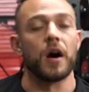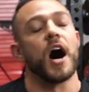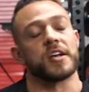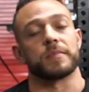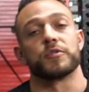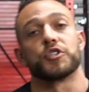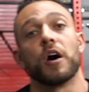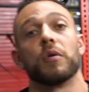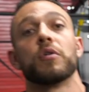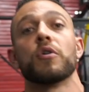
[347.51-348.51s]
Awesome.
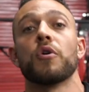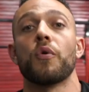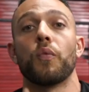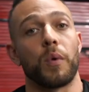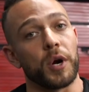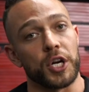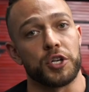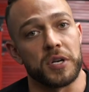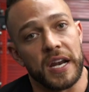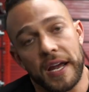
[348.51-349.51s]
So, what we're gonna
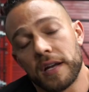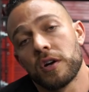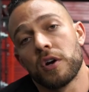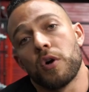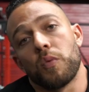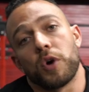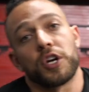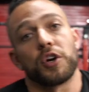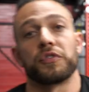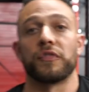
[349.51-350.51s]
do today, we're
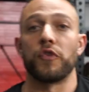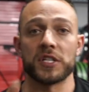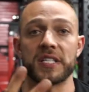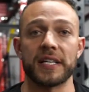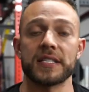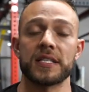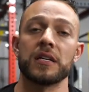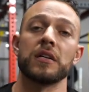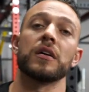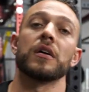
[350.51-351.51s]
gonna go through four sets
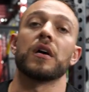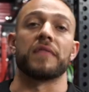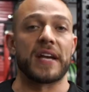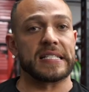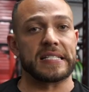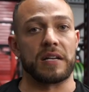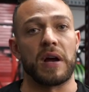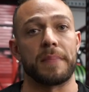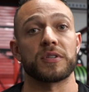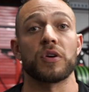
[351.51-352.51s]
of eight to 10
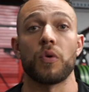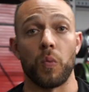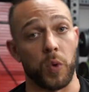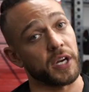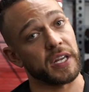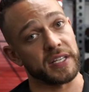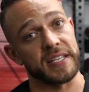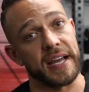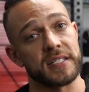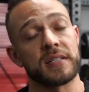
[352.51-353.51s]
reps, working
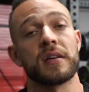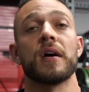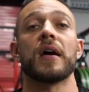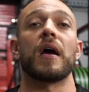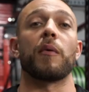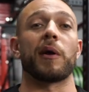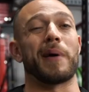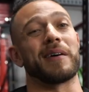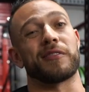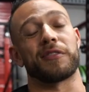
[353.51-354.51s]
sets, we're doing
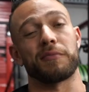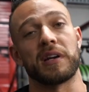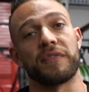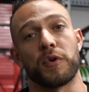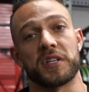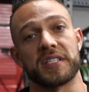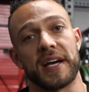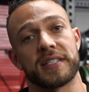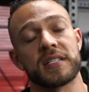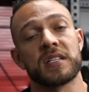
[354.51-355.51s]
about three to four
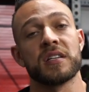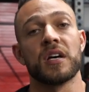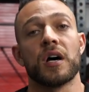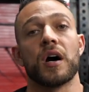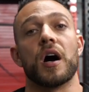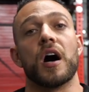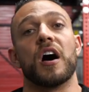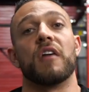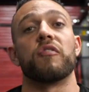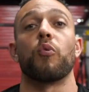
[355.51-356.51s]
sets
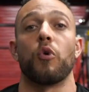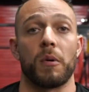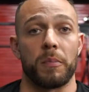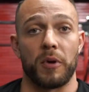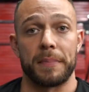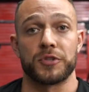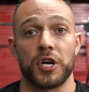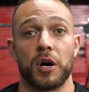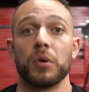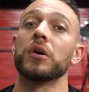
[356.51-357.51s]
of warm-up reps.
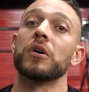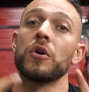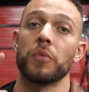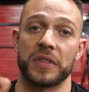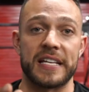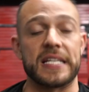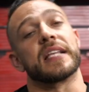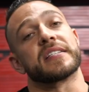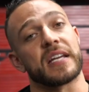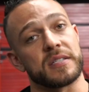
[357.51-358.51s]
So with that said,
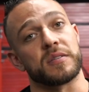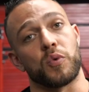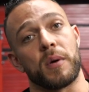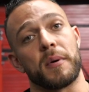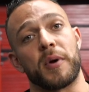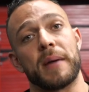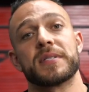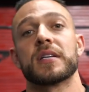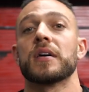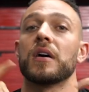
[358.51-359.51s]
let's get into some warm-up
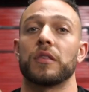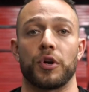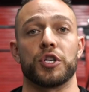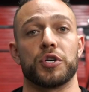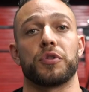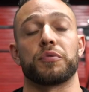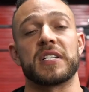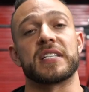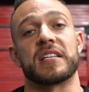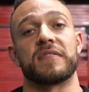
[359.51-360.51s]
reps. Then we're gonna do
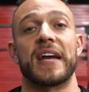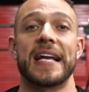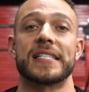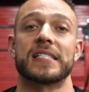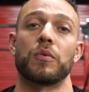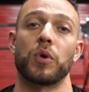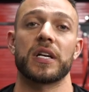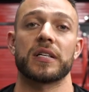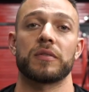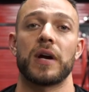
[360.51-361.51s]
three sets of eight to 10
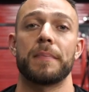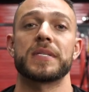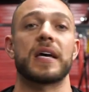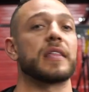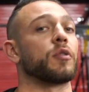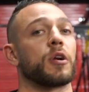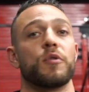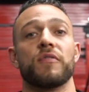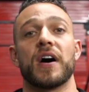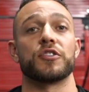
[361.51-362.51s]
working reps, and then we're gonna
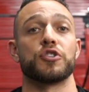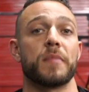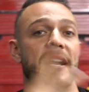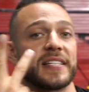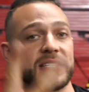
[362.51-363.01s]
move on to my